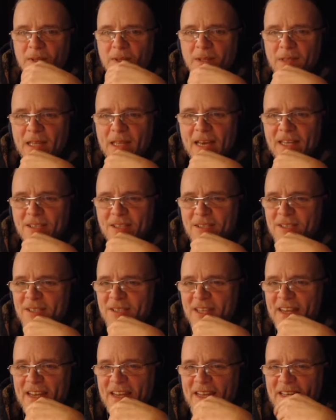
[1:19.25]
Last
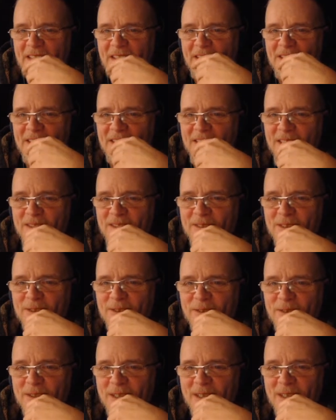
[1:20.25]
Stand. That sounds
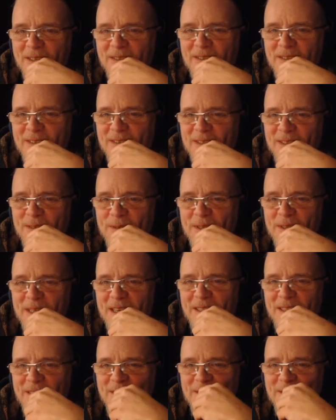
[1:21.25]
interesting. Let's see what
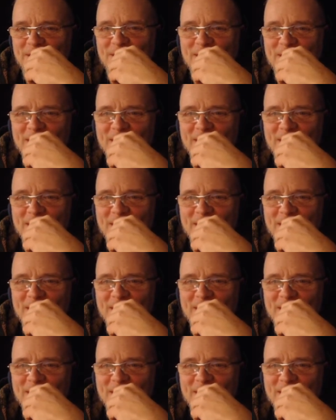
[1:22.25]
that is.